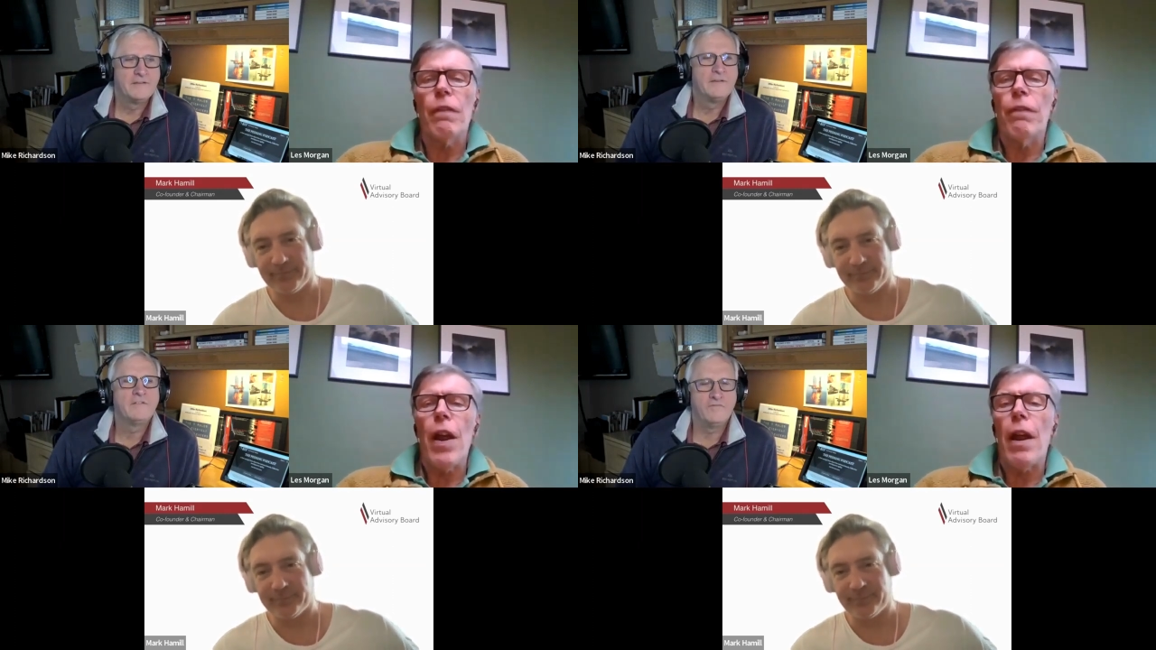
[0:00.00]

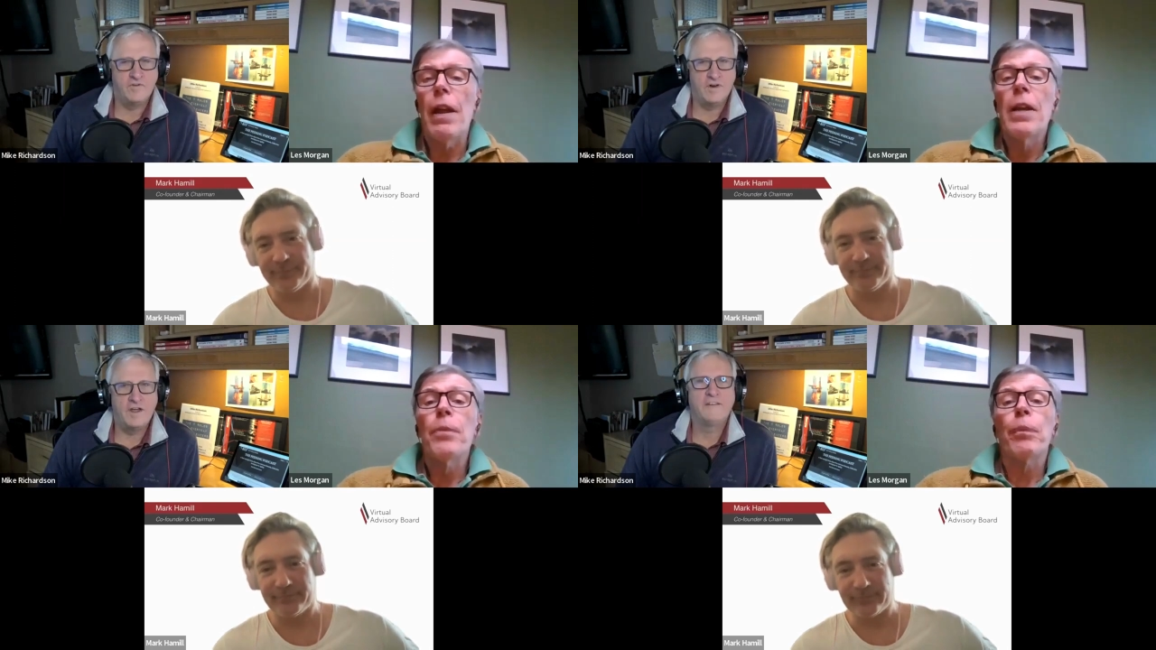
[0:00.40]
Speaker 1: doesn't fit.
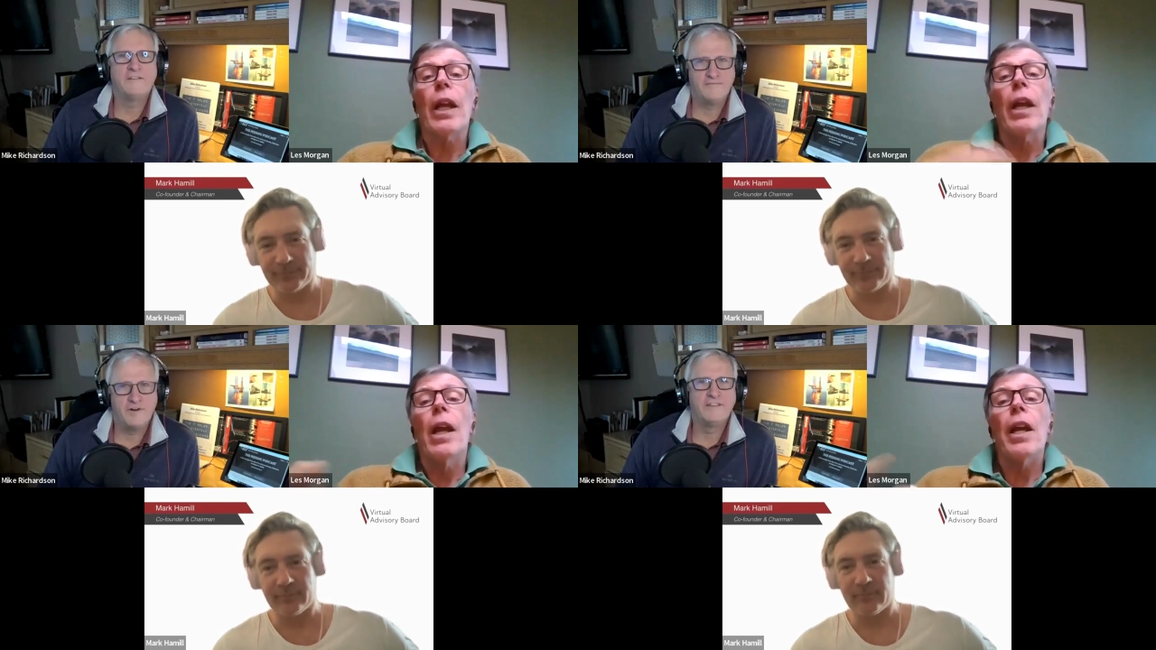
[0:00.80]
Right,
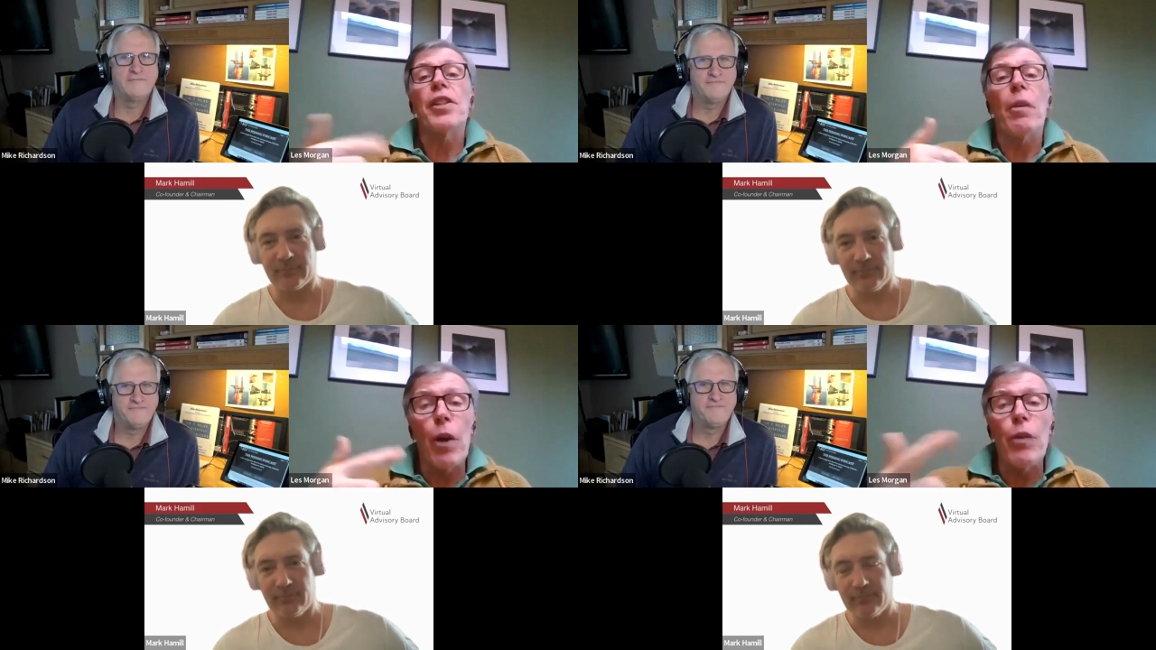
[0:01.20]
right.
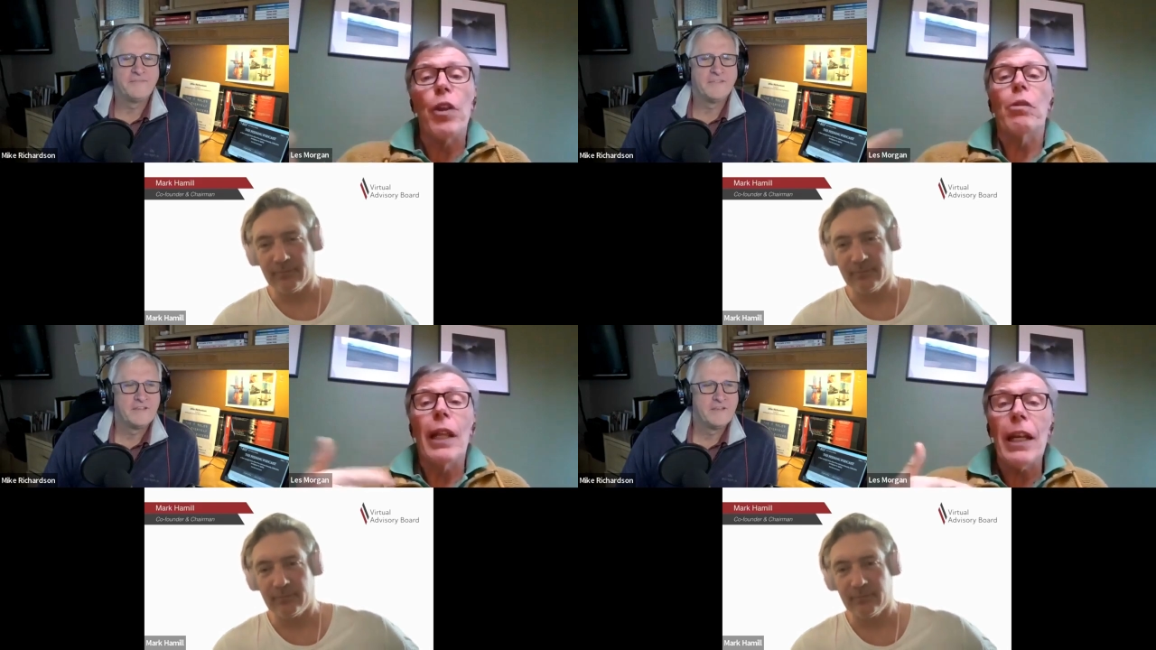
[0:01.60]
It's about
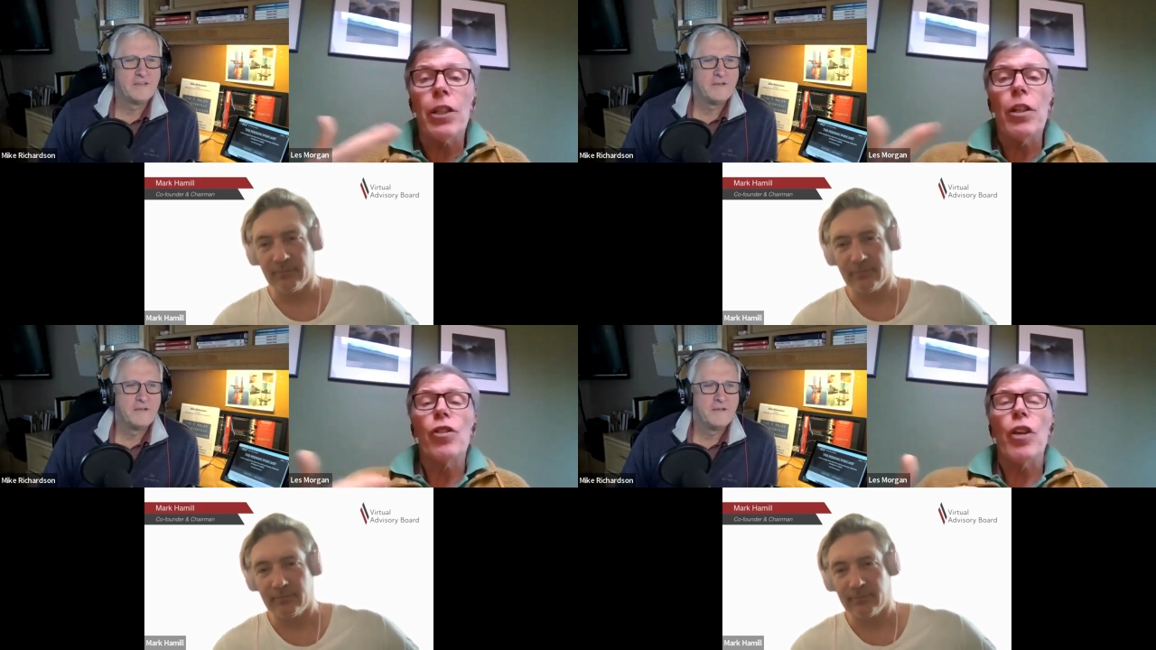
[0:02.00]
the
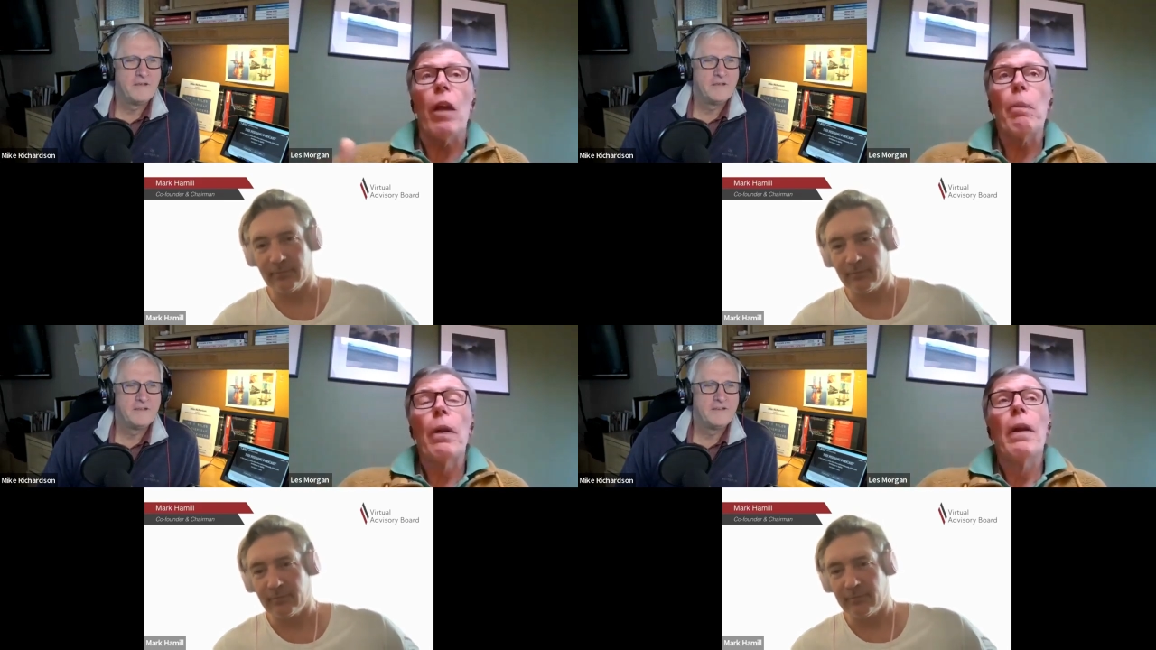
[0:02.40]

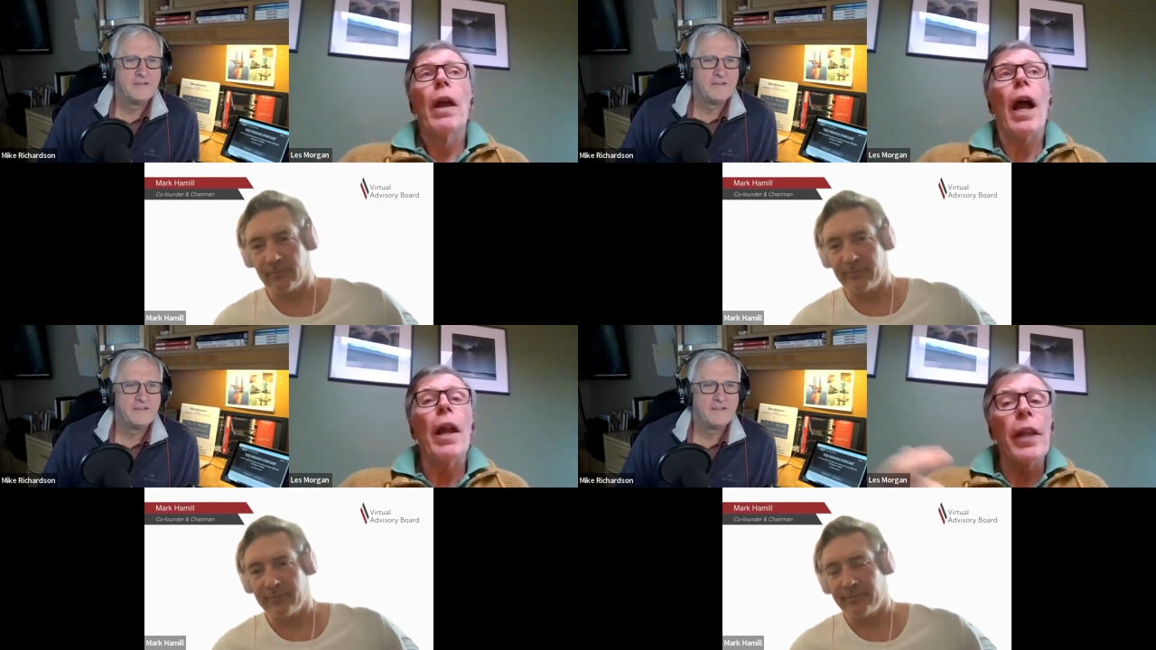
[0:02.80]
relationship
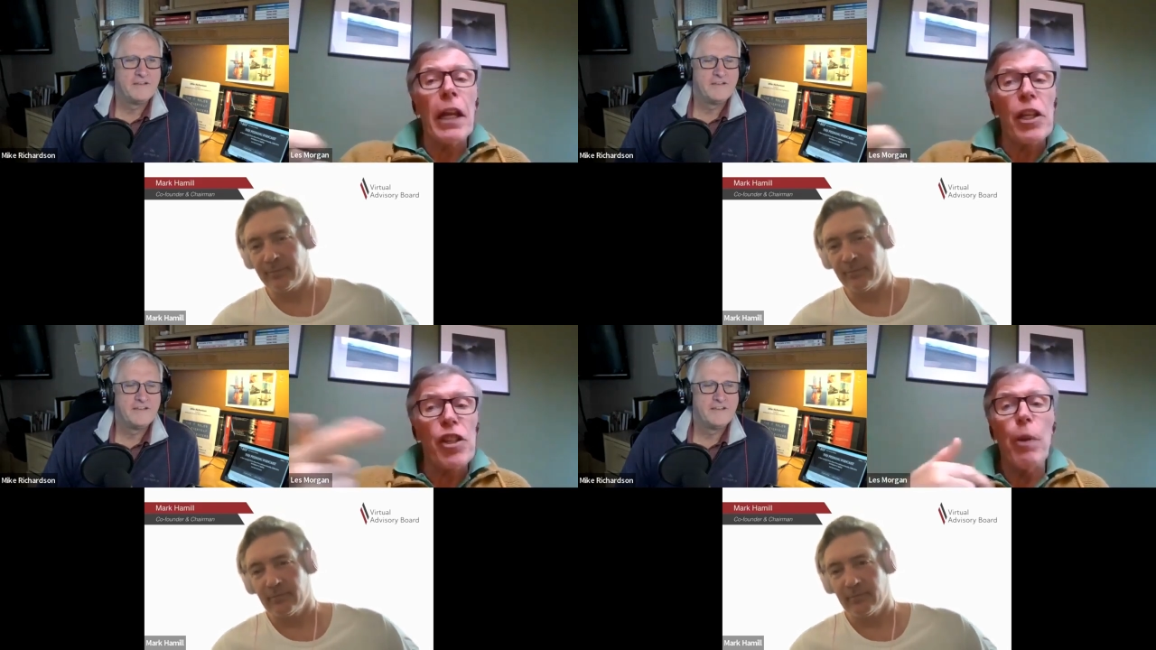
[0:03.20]
and
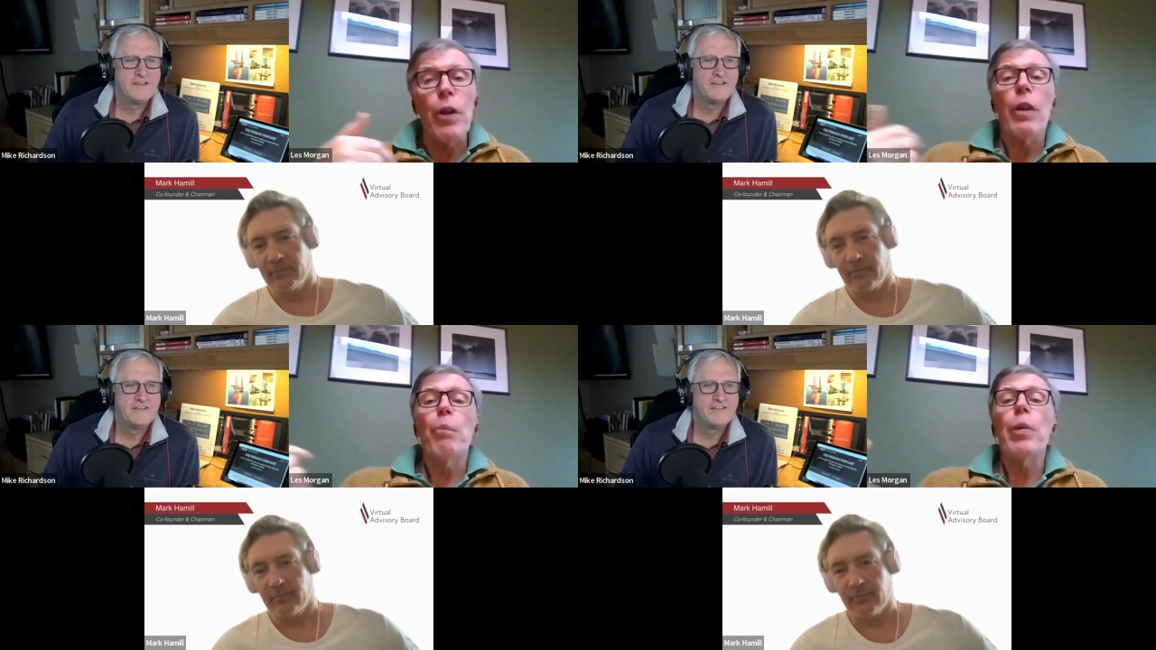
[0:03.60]
then it's
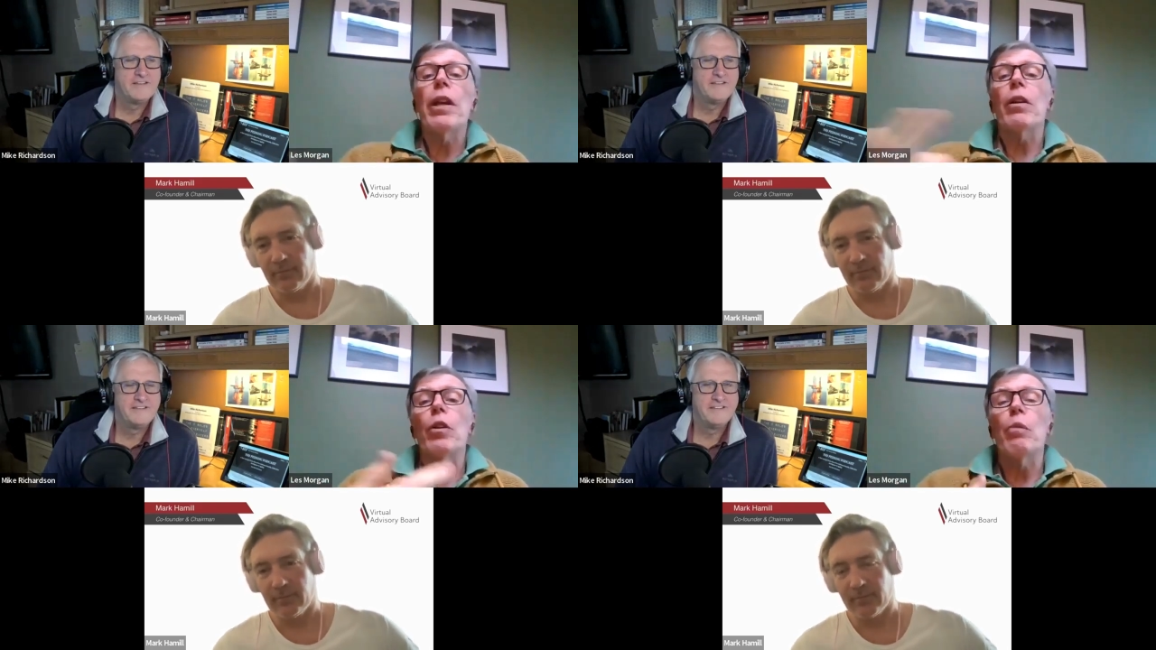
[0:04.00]
about the
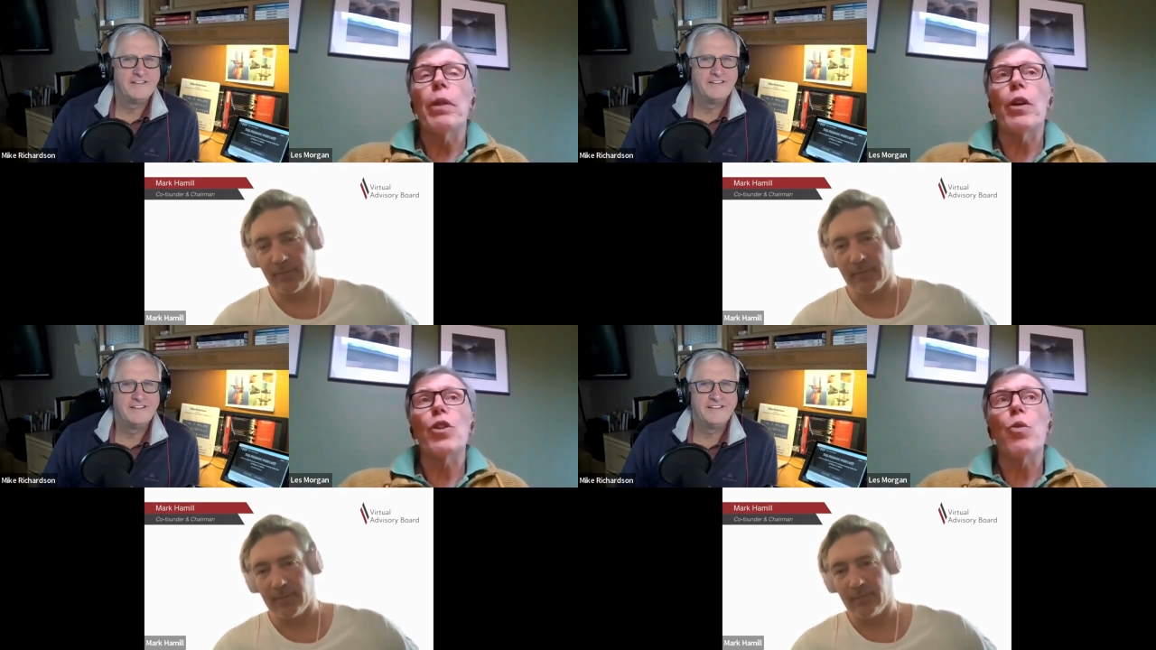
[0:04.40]
peer group
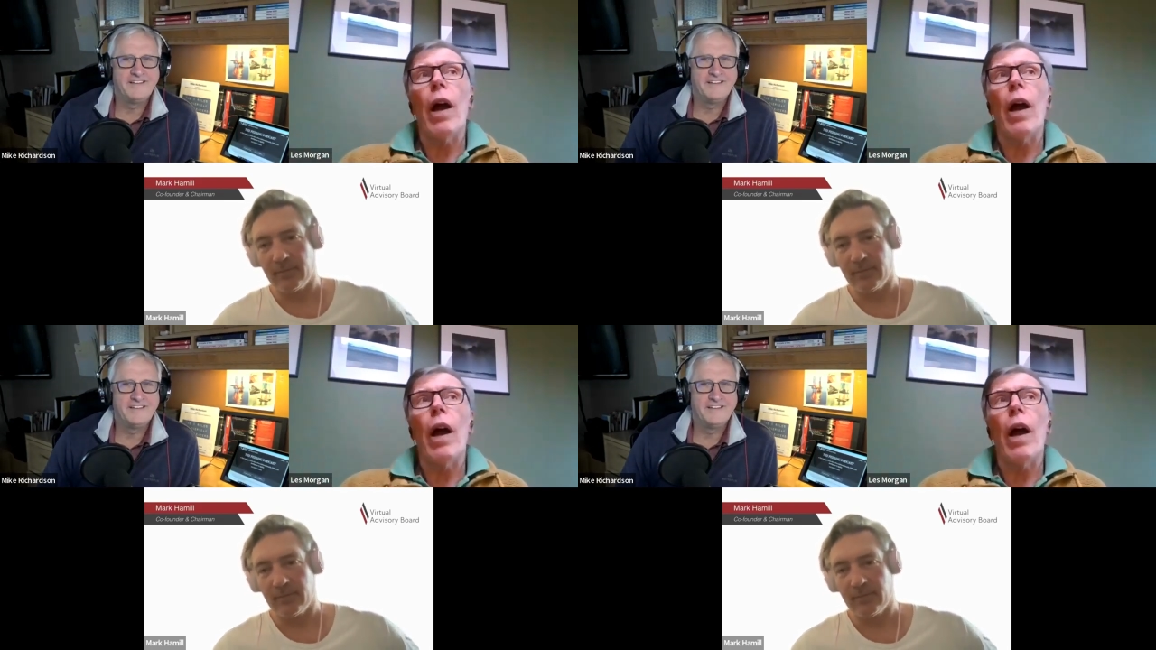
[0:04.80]
because uh.